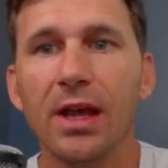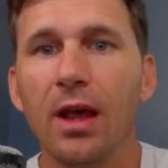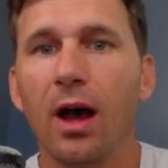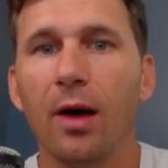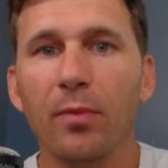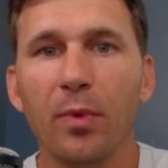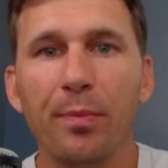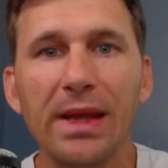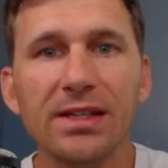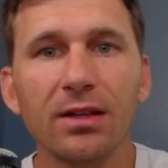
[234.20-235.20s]
But
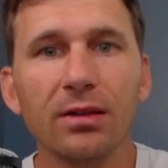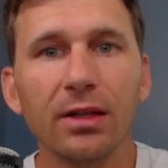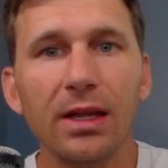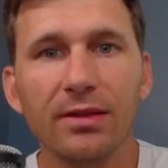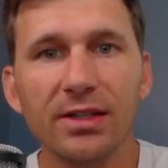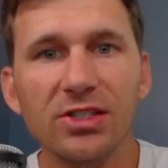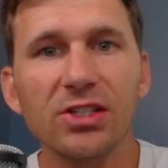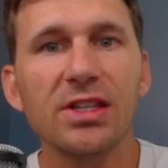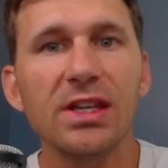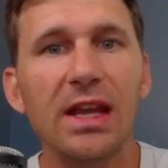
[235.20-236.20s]
basically, this
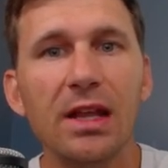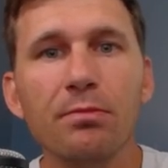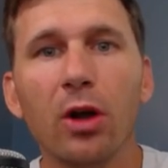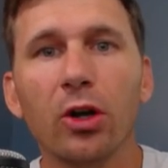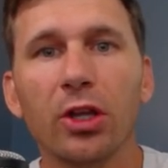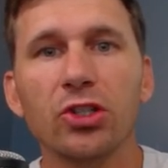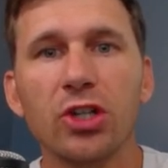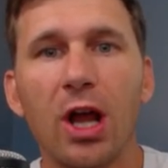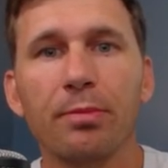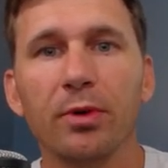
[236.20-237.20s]
is the in-market
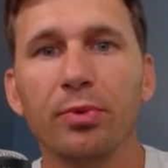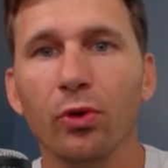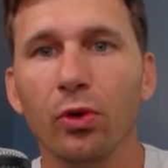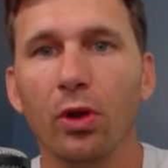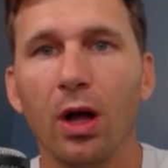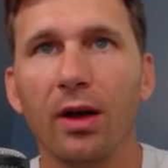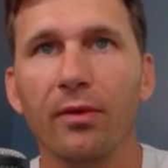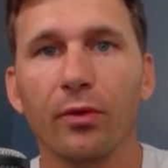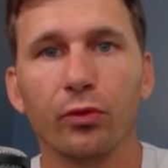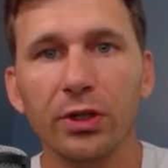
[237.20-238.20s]
shopper pool of
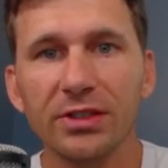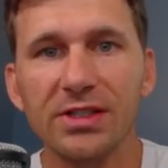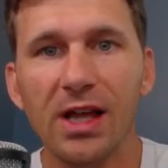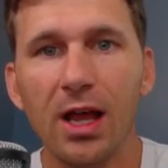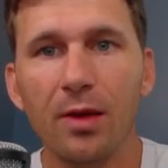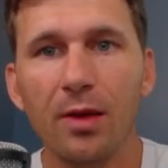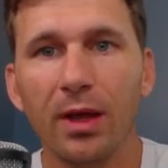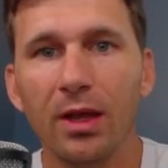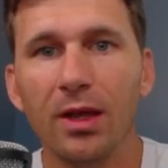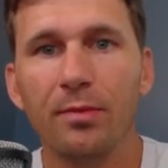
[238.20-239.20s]
real-time
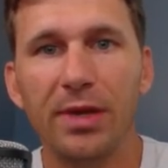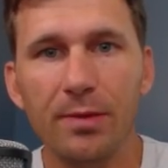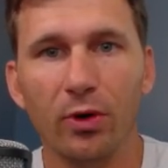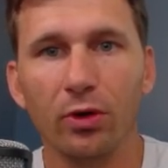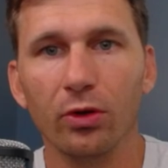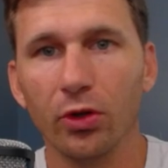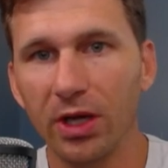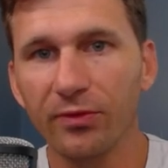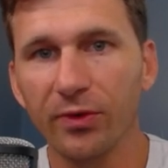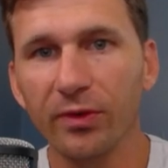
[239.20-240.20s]
people
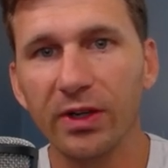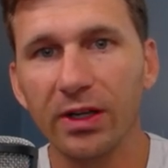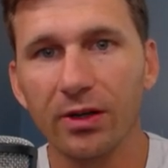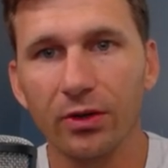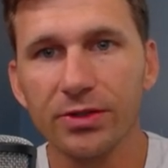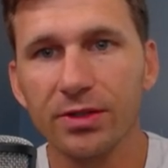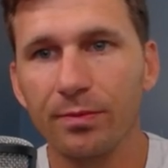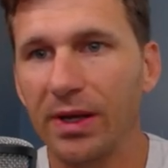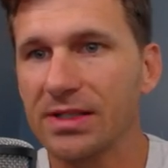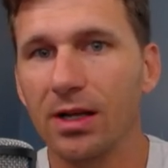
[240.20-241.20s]
looking for vehicles
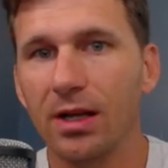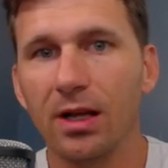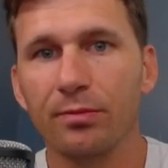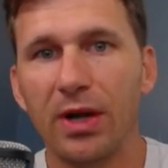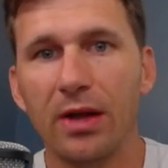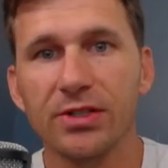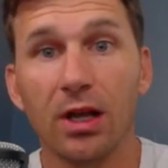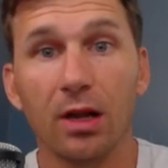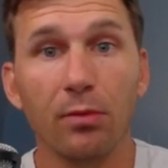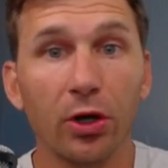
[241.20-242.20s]
based on browsing
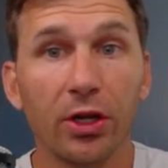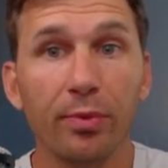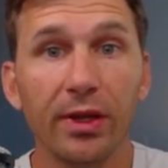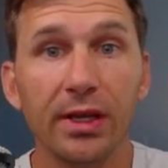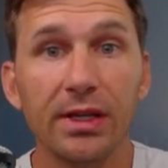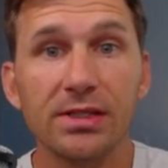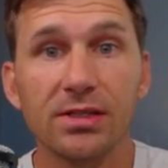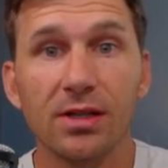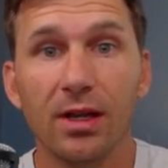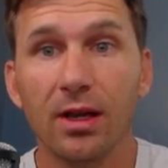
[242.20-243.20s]
on
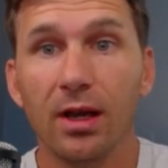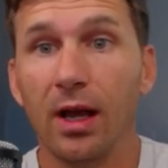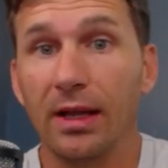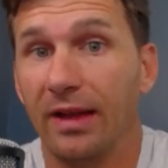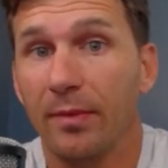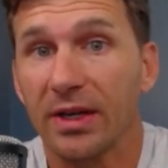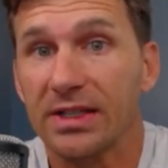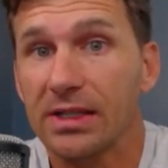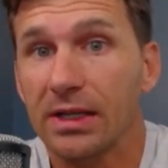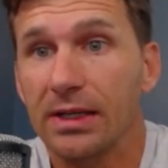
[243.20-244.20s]
Marketplace, endemic
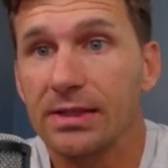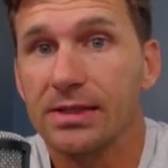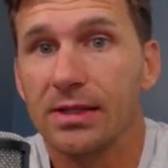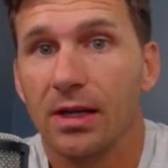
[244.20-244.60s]
sites,